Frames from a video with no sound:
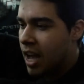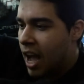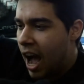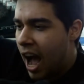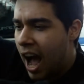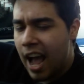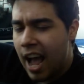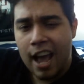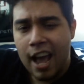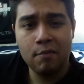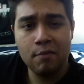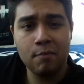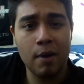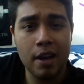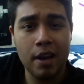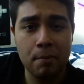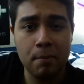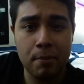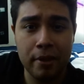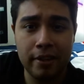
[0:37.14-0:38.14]
I have my
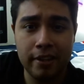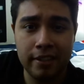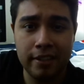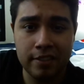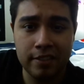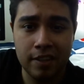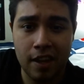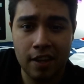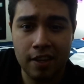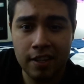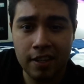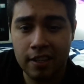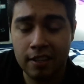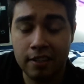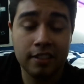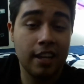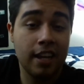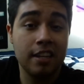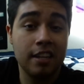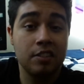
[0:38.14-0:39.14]
opinions on it in
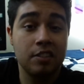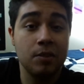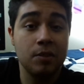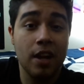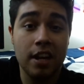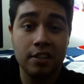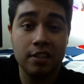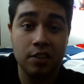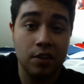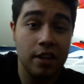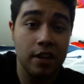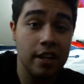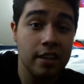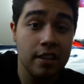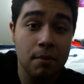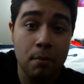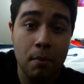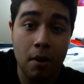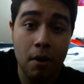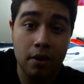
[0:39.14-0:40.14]
case you guys are in
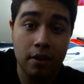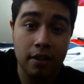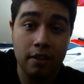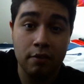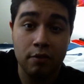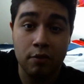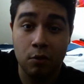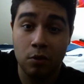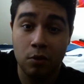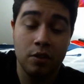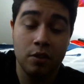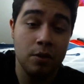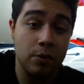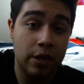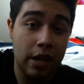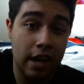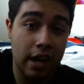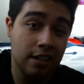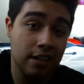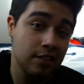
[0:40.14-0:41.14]
the market for a new
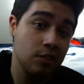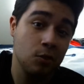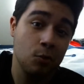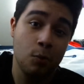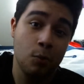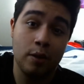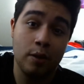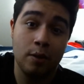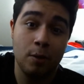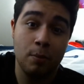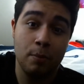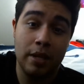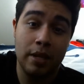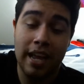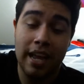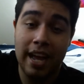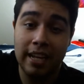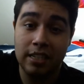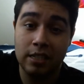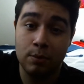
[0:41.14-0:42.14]
console, whether it
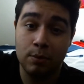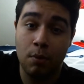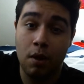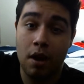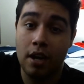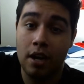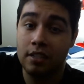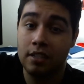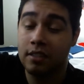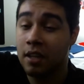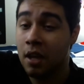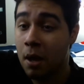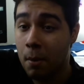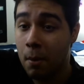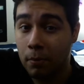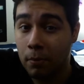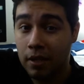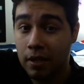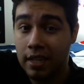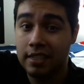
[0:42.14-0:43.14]
be Xbox,
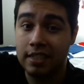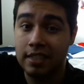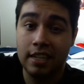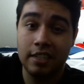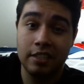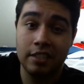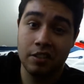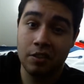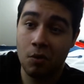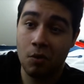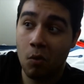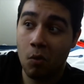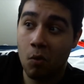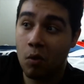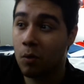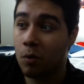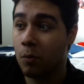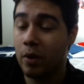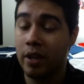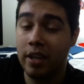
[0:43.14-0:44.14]
PlayStation,
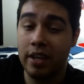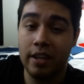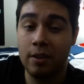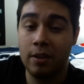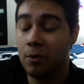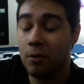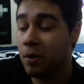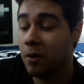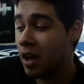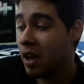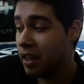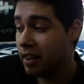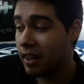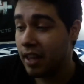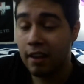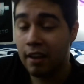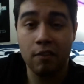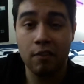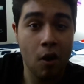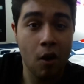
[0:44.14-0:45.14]
or Wii U.
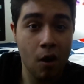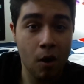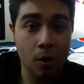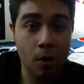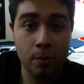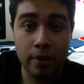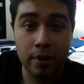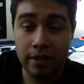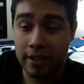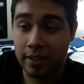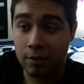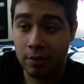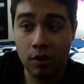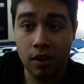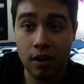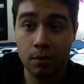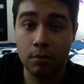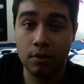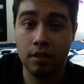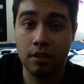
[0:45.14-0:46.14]
They've all been
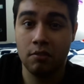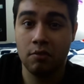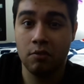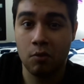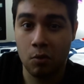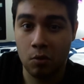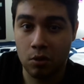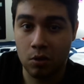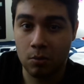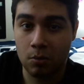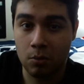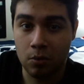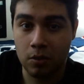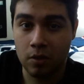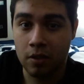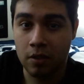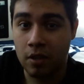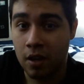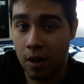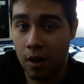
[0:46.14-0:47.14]
incredibly affordable
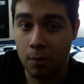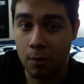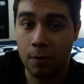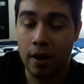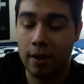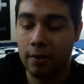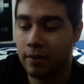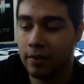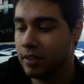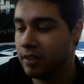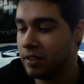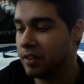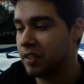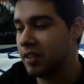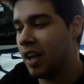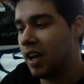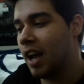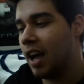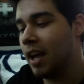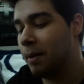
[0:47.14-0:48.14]
around this
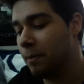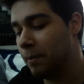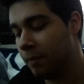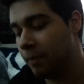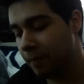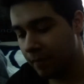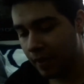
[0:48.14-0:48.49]
time.